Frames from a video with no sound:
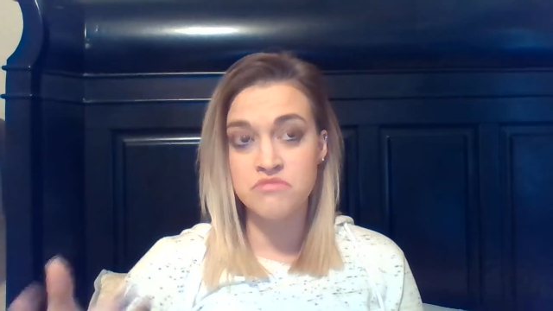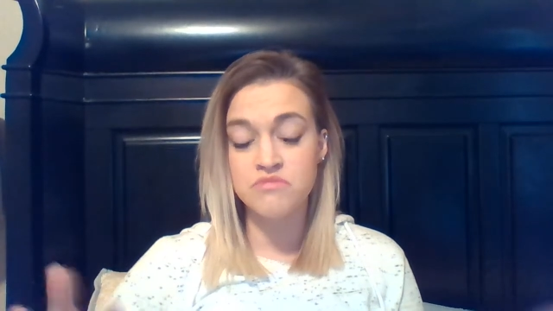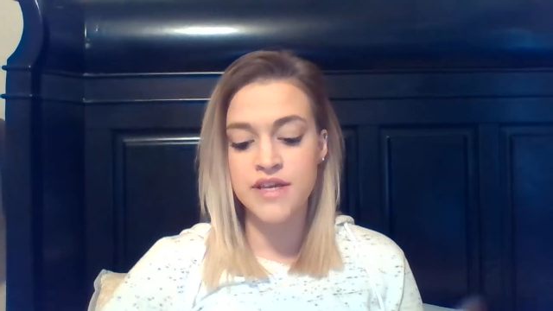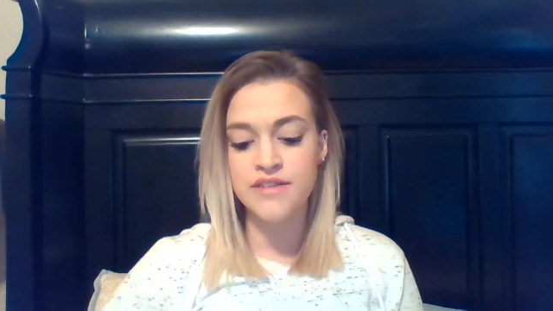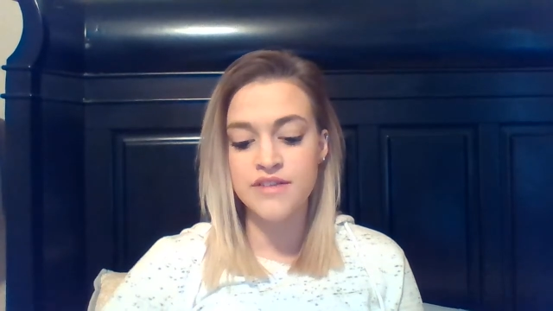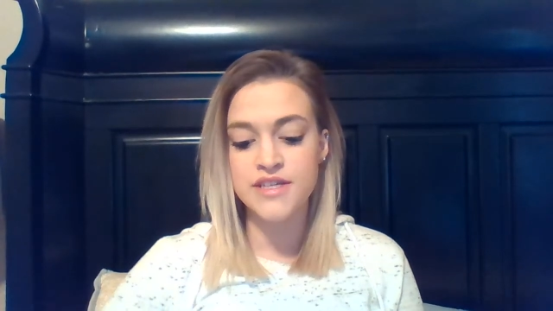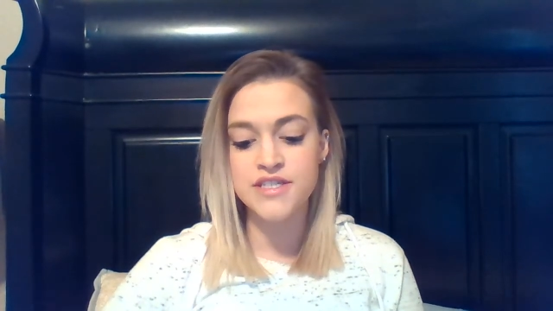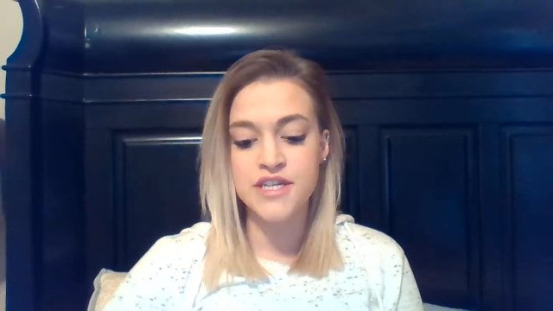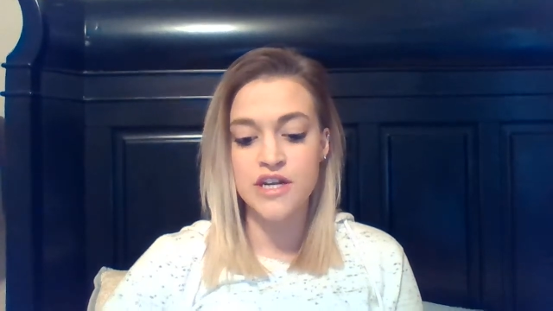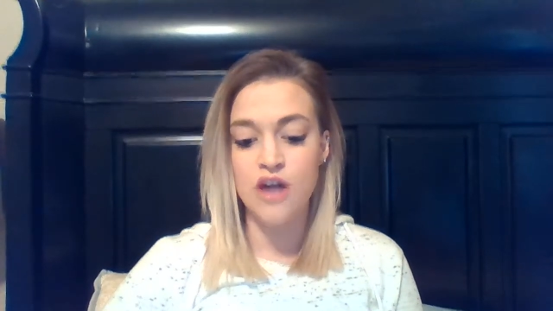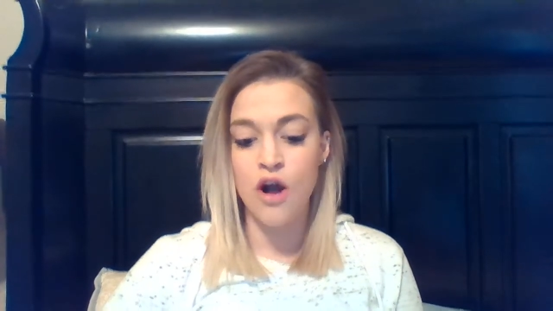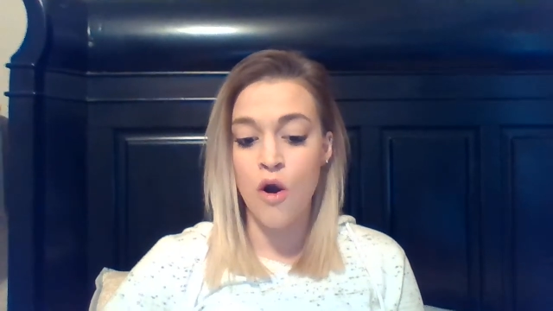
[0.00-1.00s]
enlist
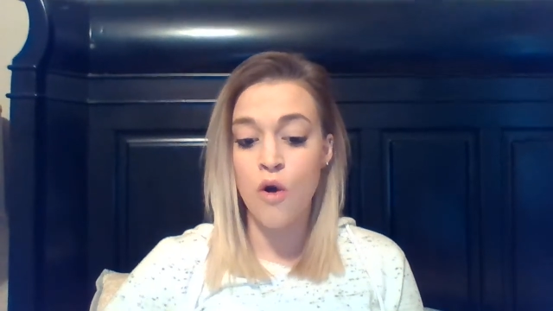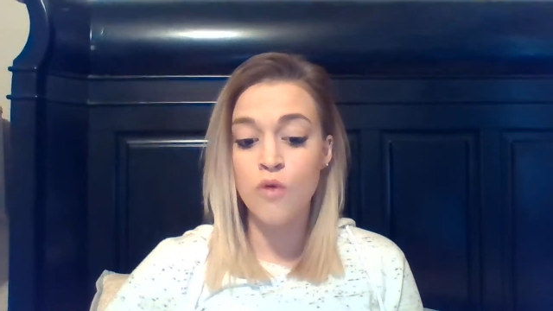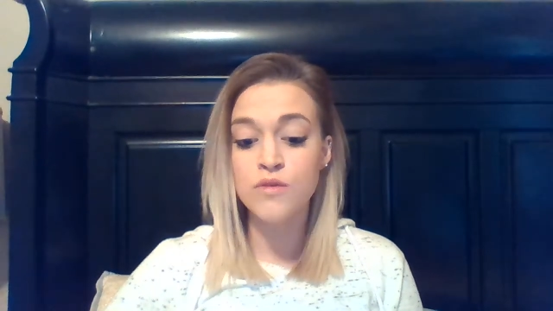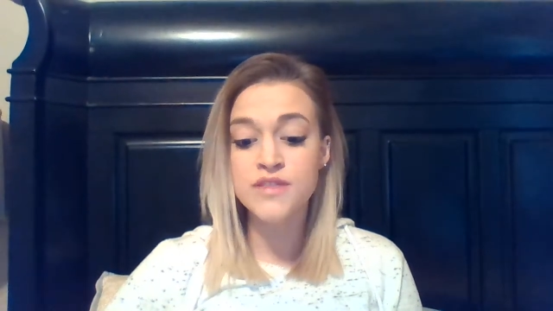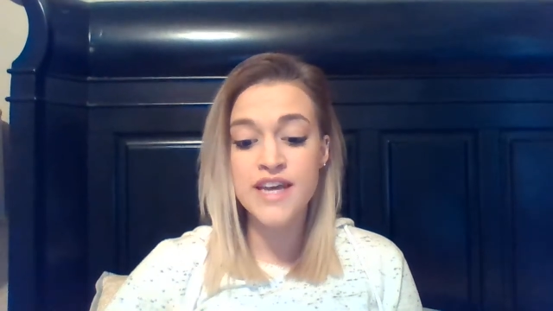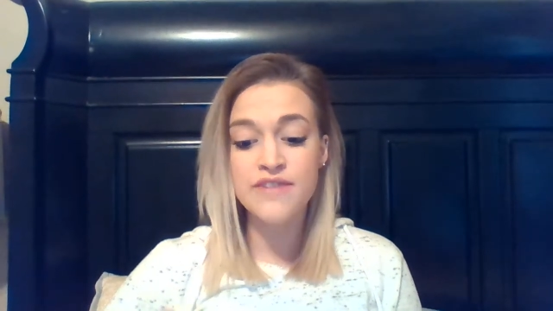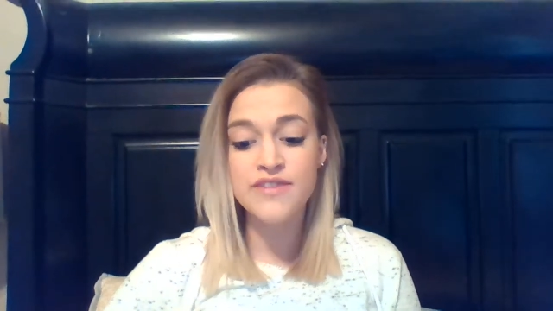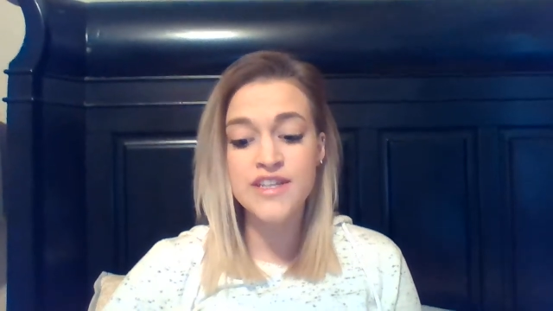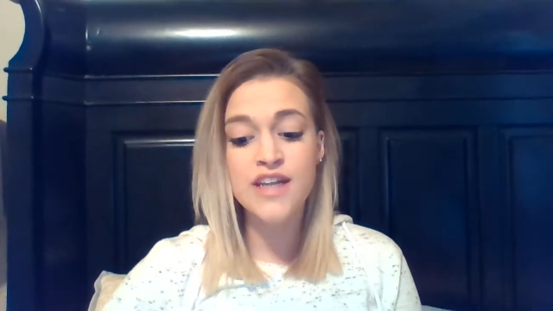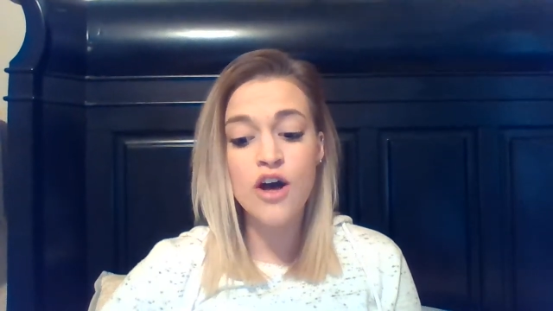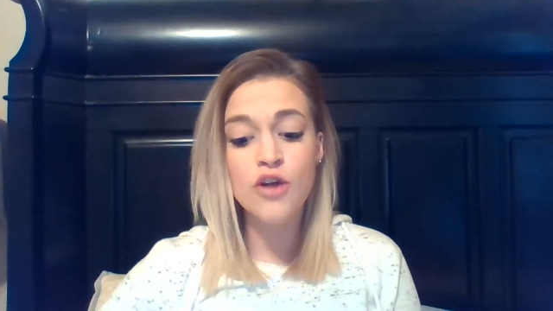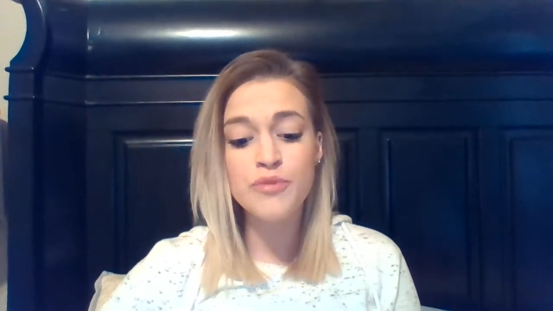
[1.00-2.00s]
their own safety
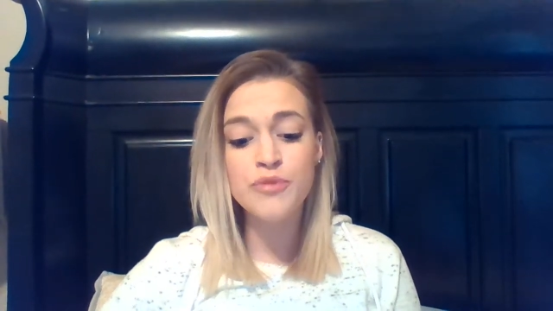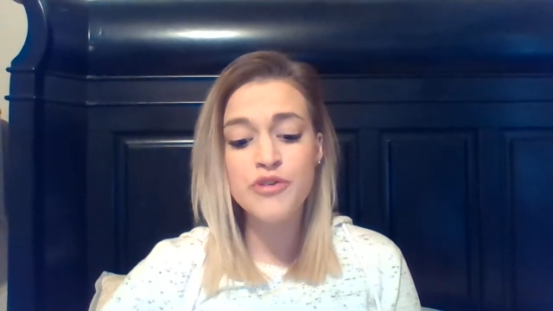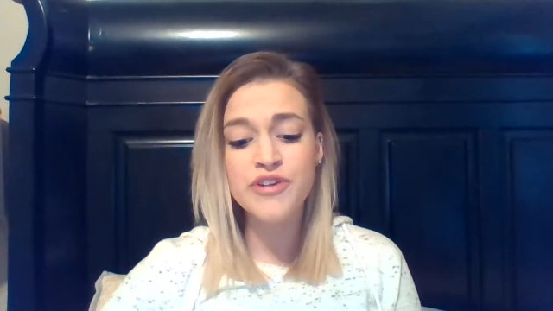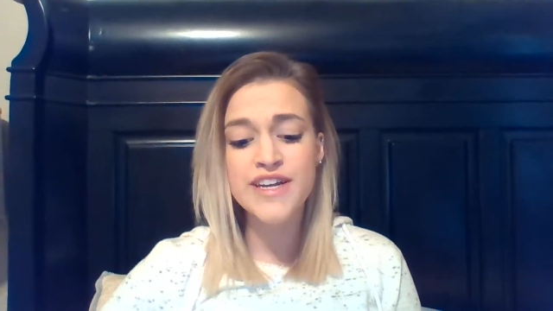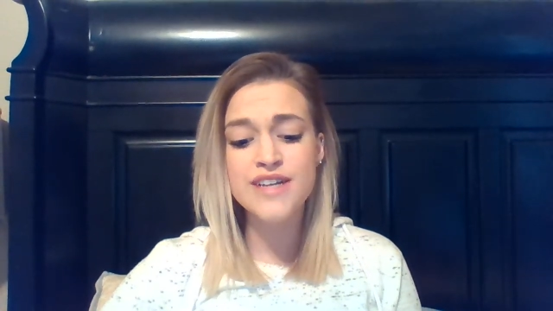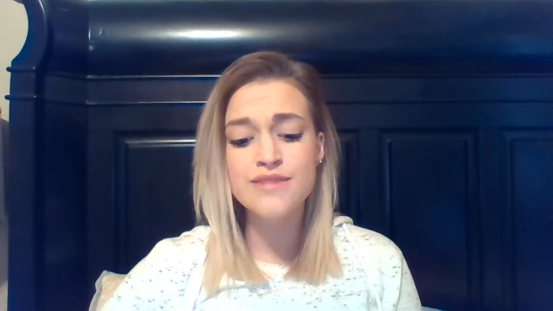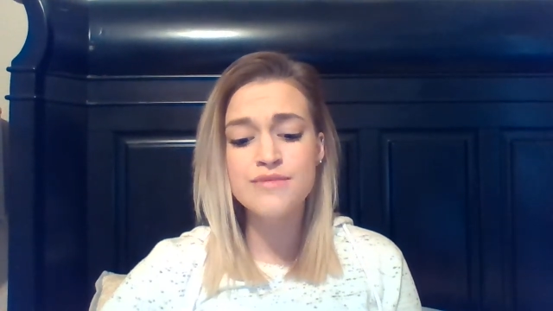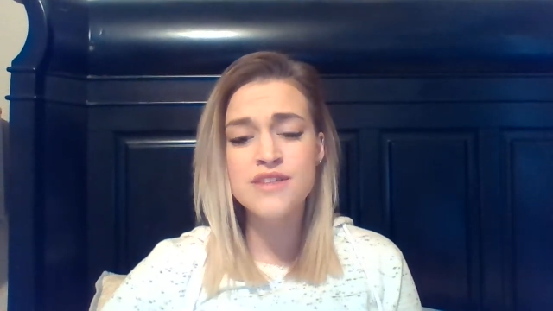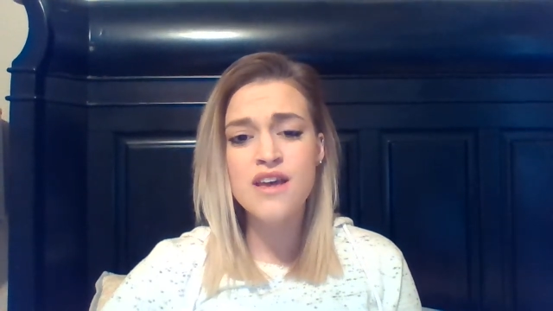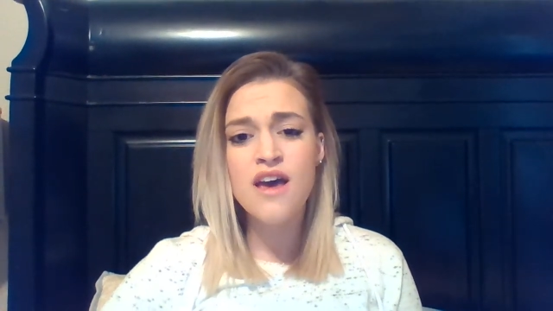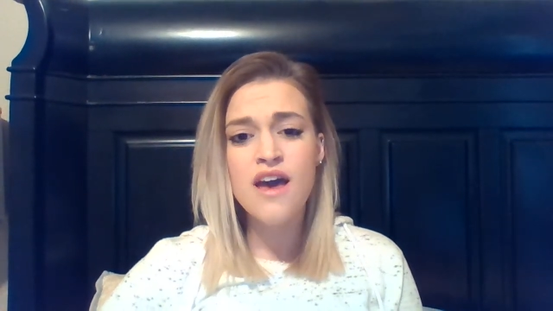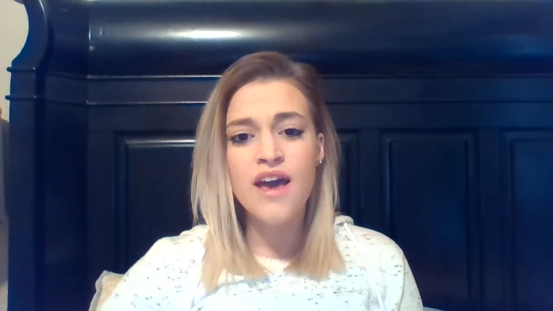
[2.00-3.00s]
and health
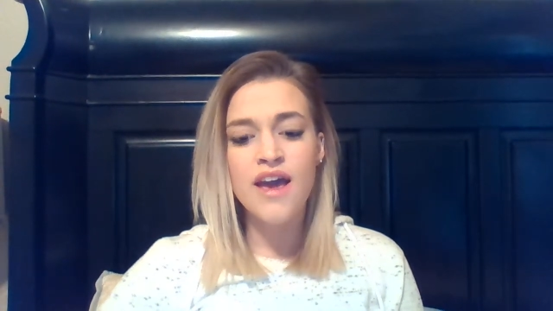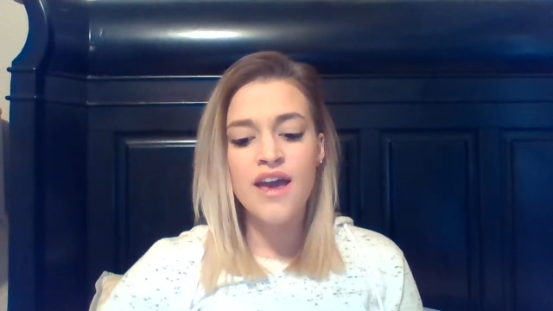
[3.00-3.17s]
programs